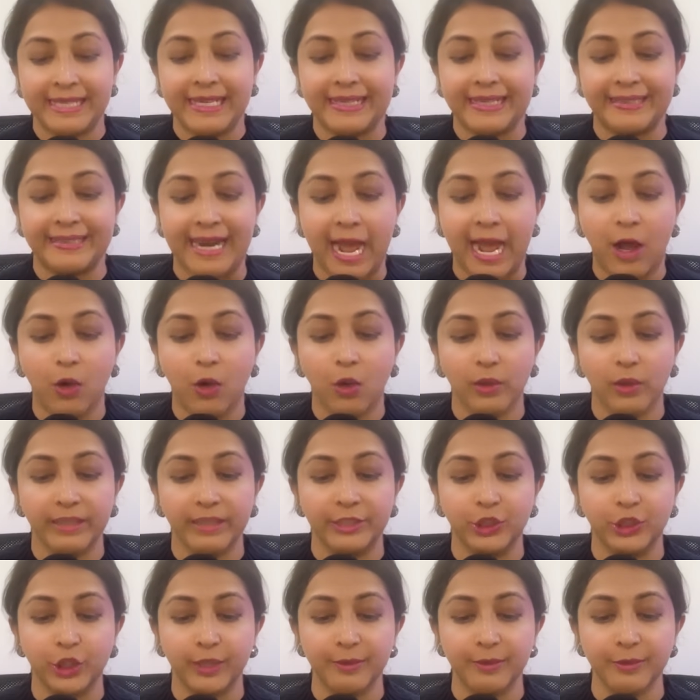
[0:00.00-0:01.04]
Now, in
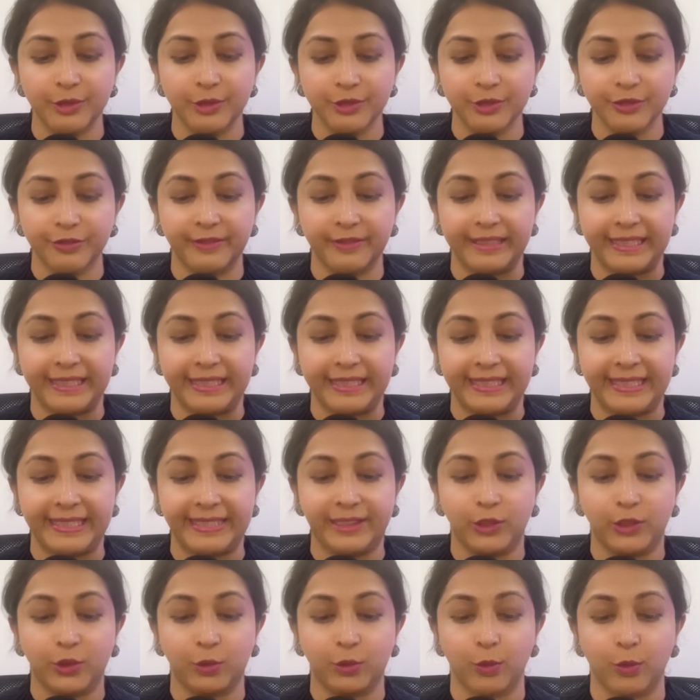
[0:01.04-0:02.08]
terms of
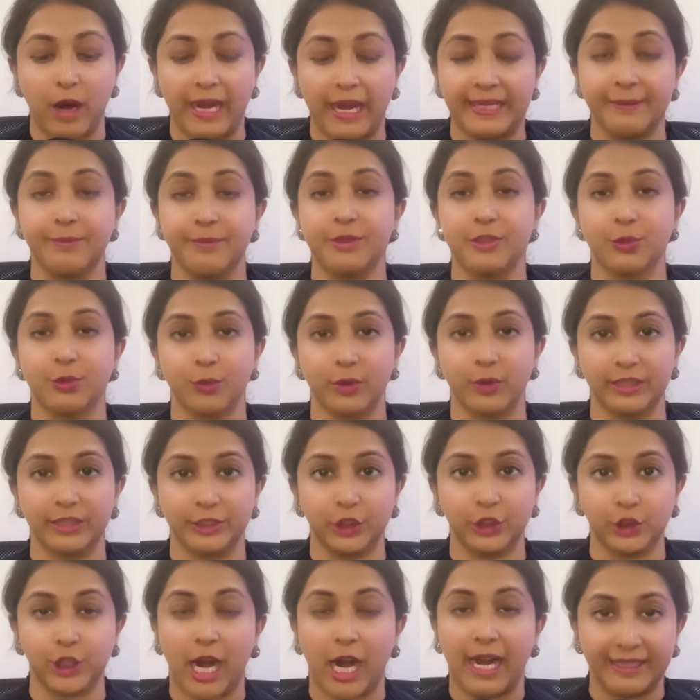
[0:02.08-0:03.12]
the gripes with
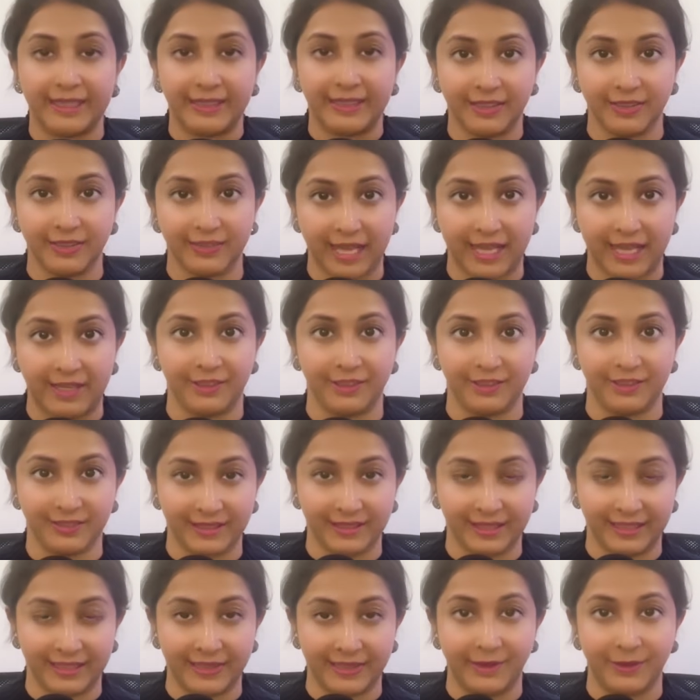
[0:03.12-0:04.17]
China that are
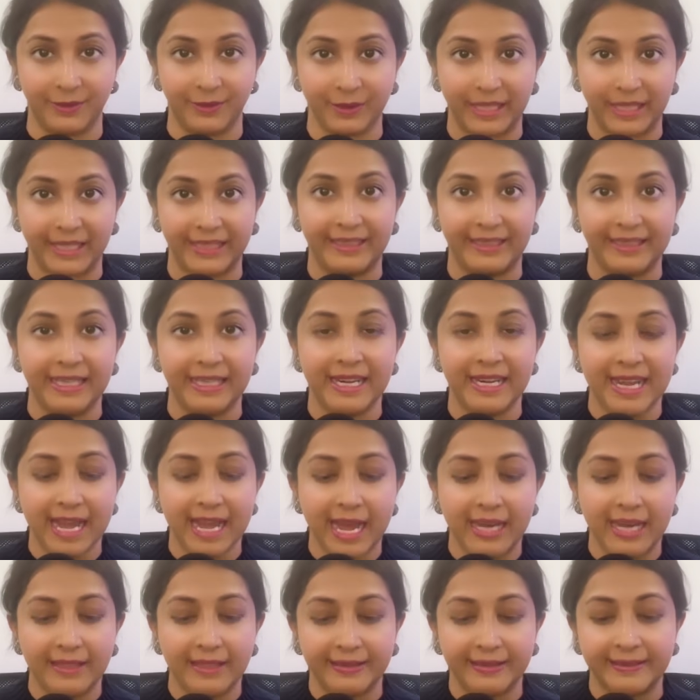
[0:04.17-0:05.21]
there, right?
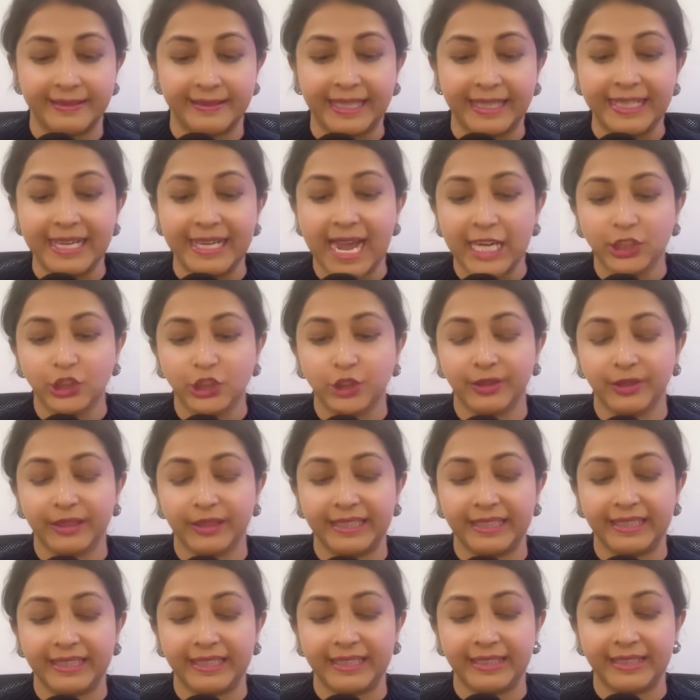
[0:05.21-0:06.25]
They
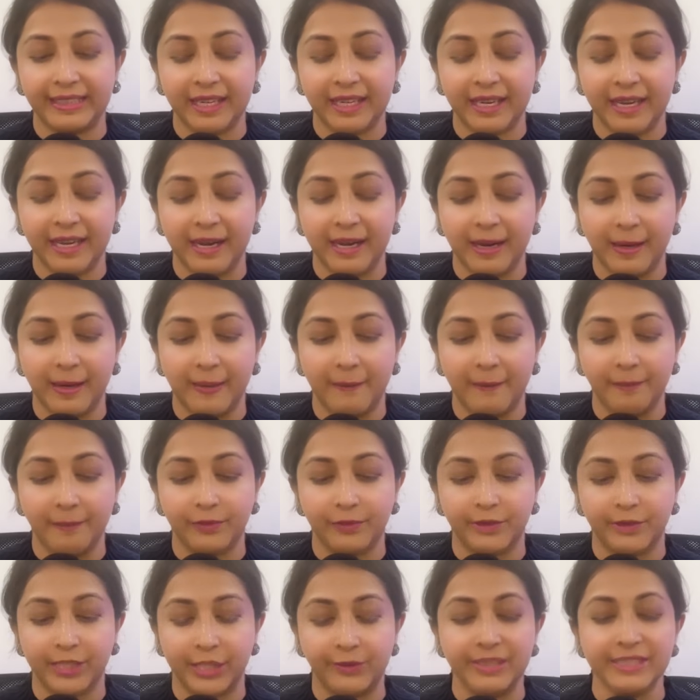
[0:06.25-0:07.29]
actually,
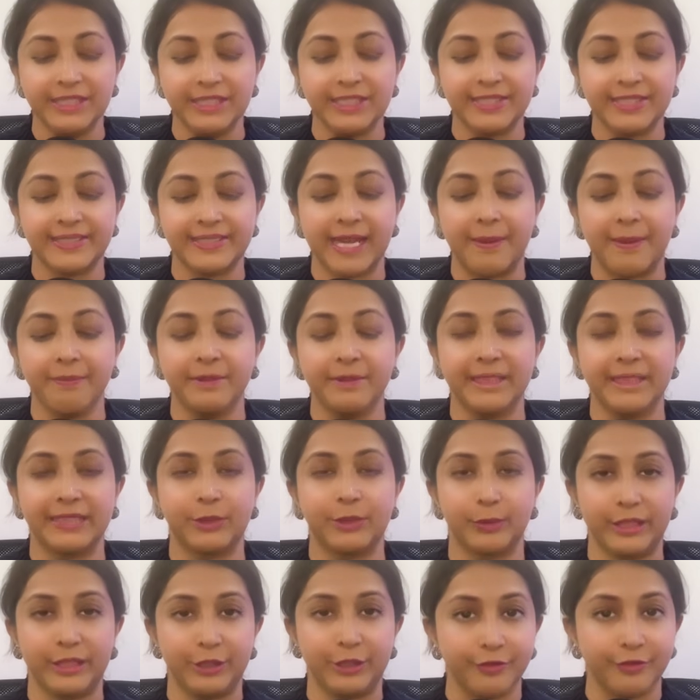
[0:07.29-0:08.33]
there is some
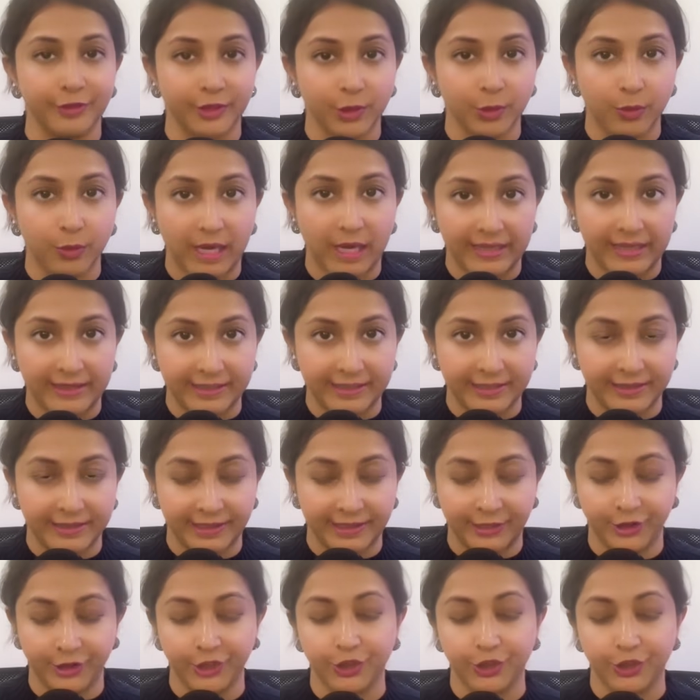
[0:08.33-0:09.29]
degree of nuance there.